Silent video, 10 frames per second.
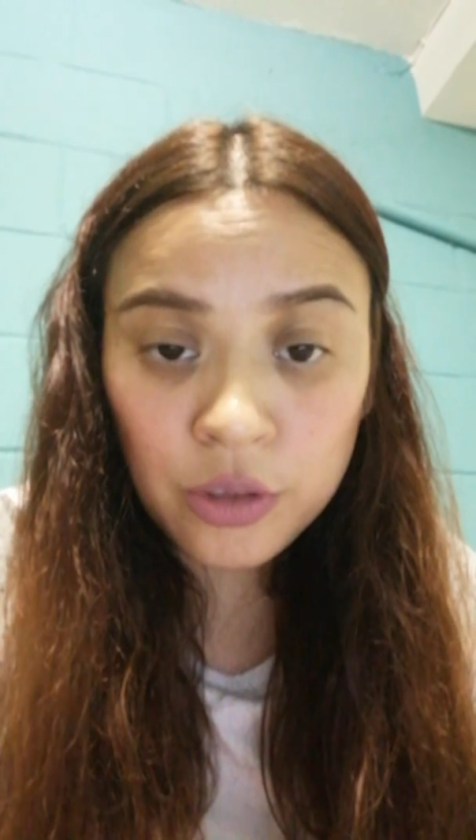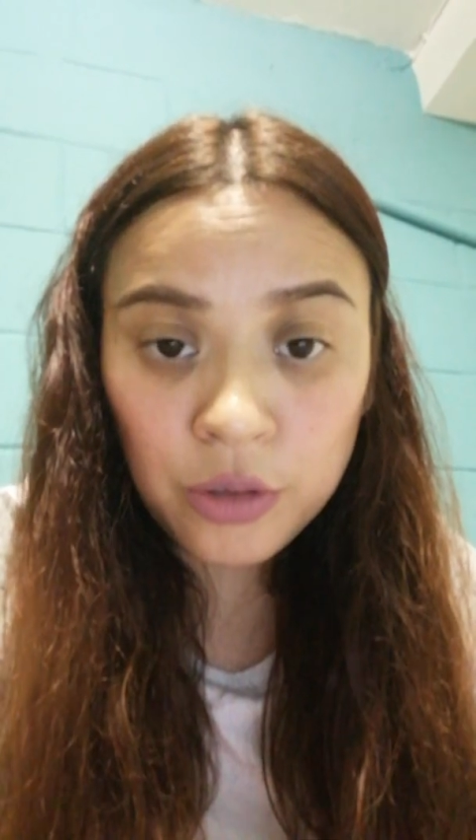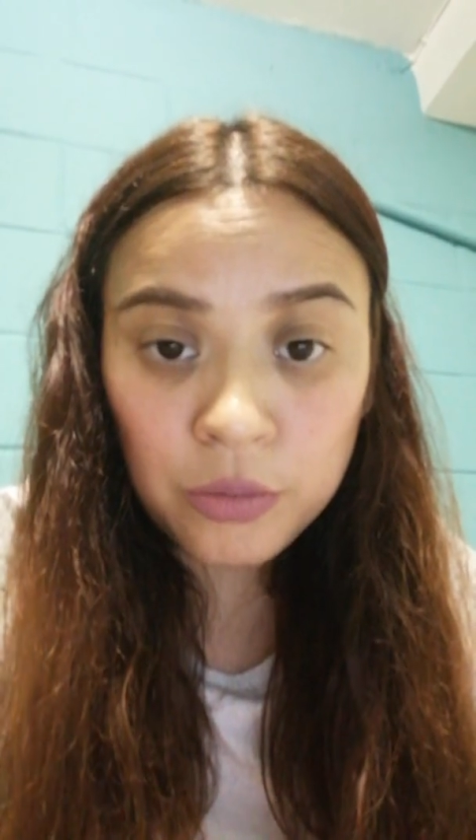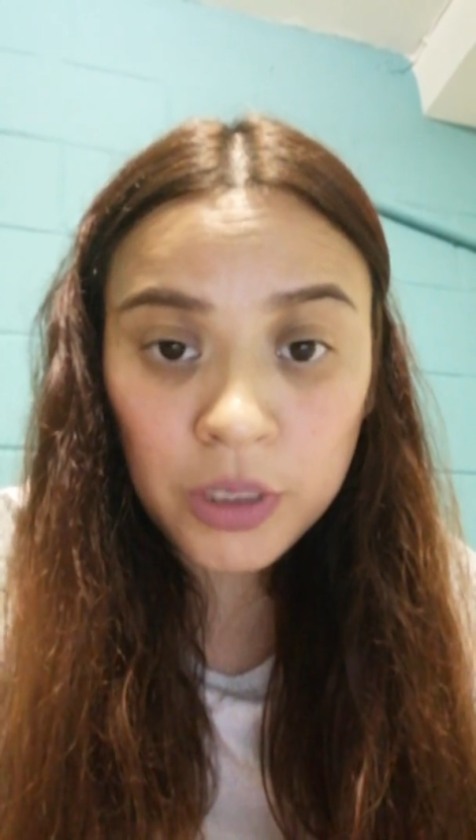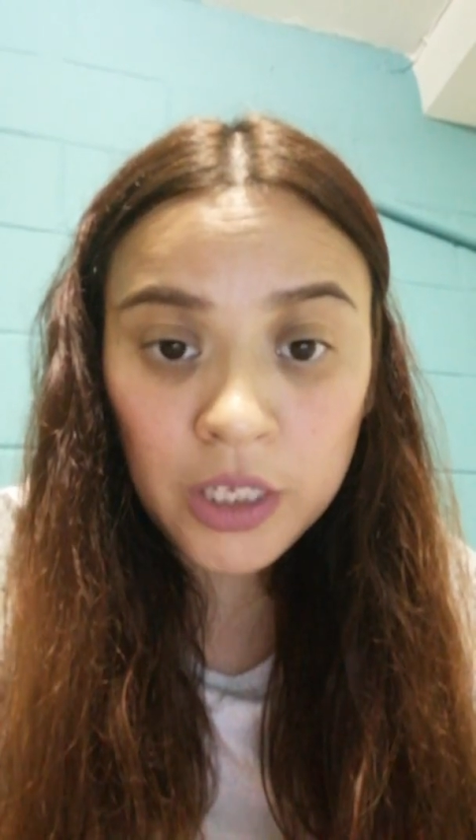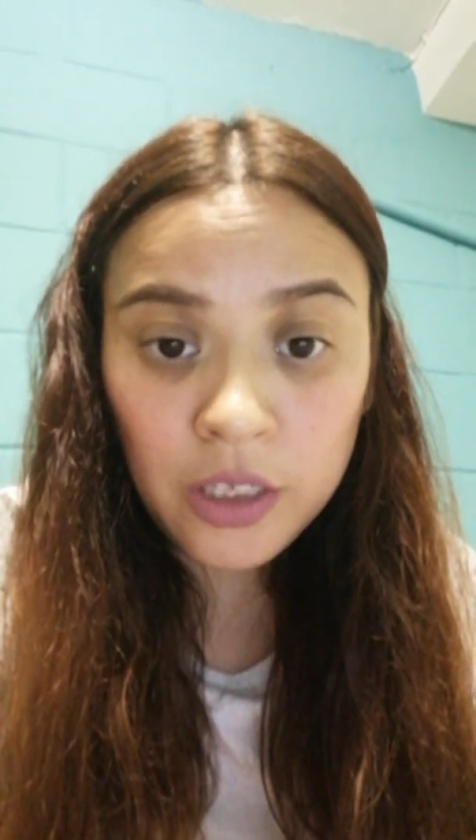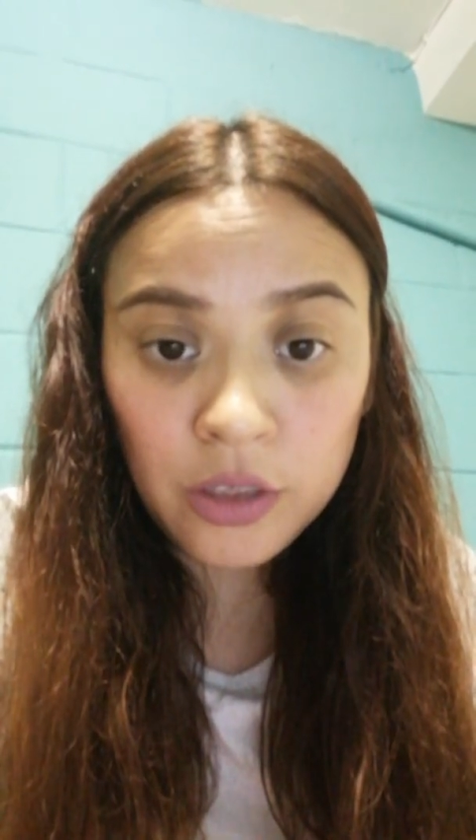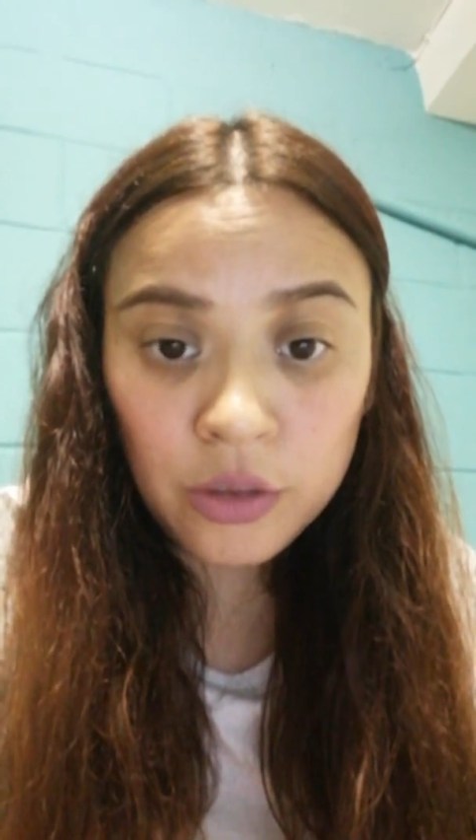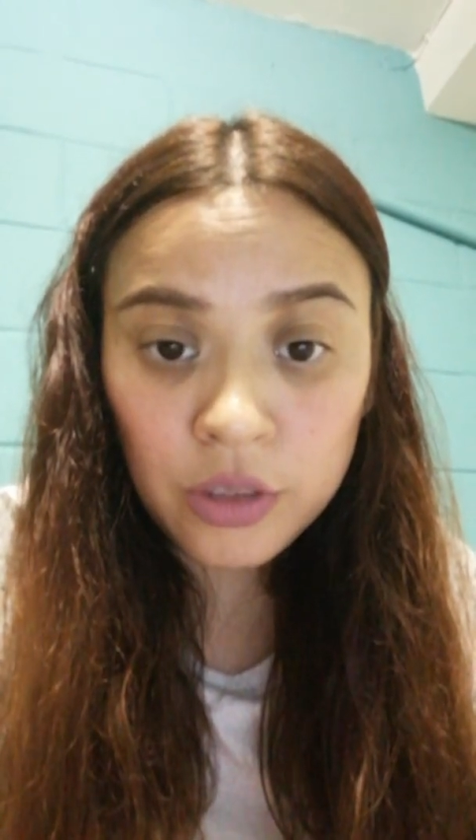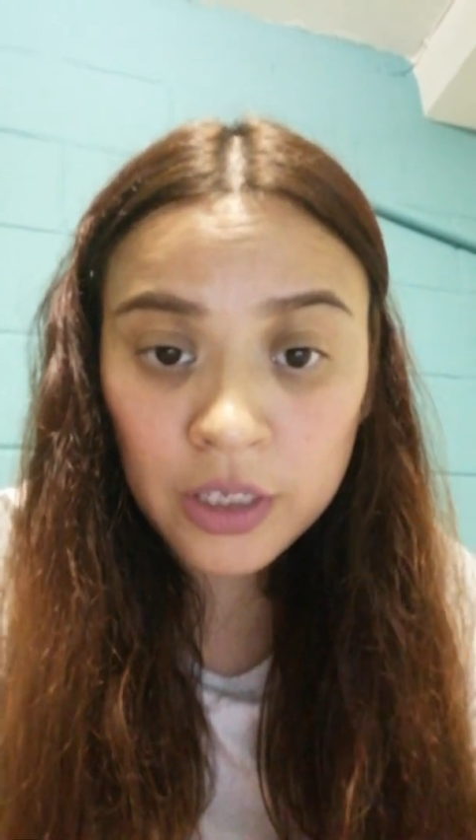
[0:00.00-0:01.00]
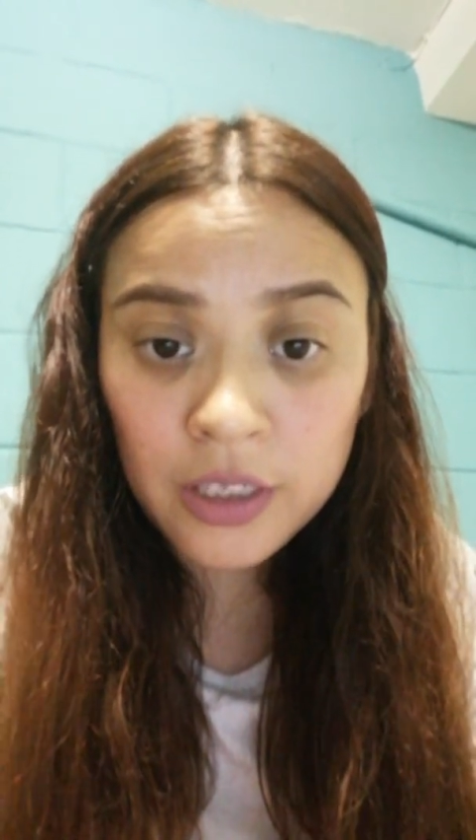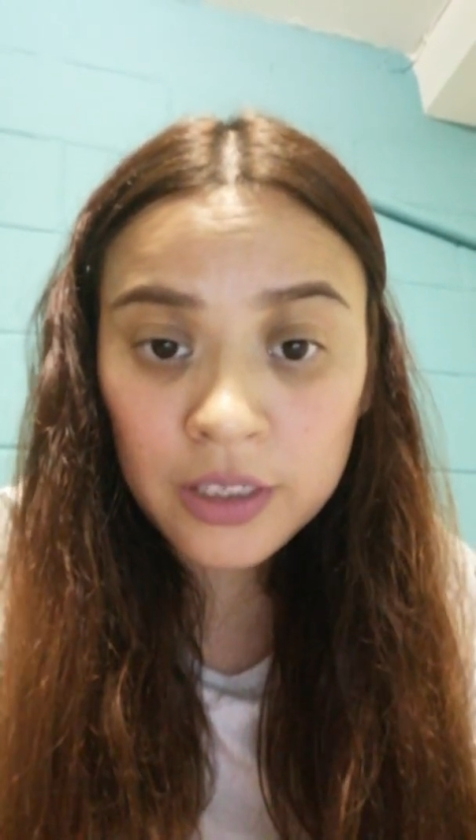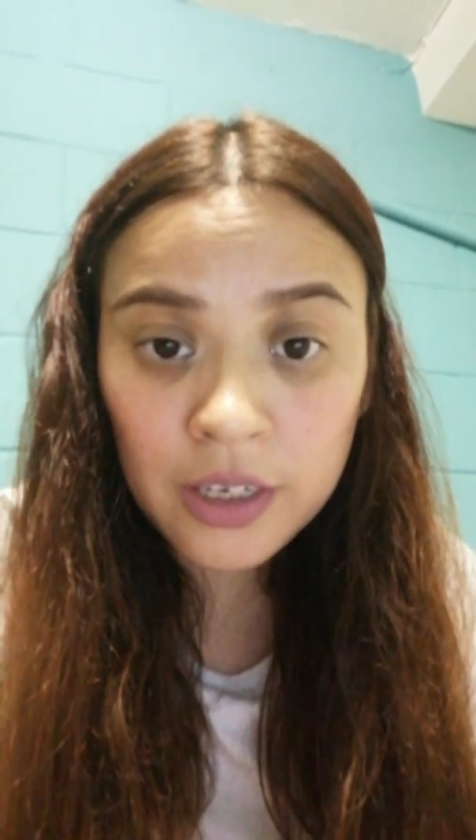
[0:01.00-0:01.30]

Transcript: to me to teach